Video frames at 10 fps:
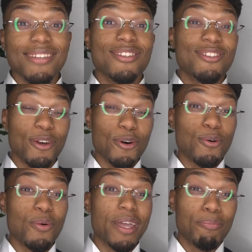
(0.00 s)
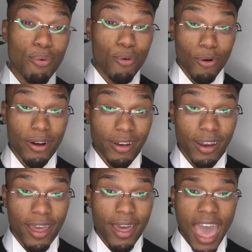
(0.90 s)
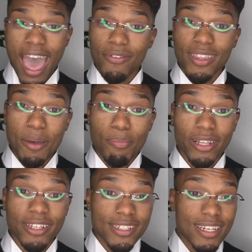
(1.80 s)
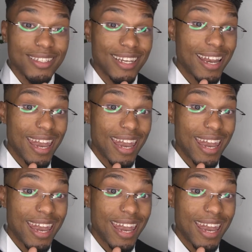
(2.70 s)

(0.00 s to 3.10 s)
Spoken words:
is so important. Having the ability to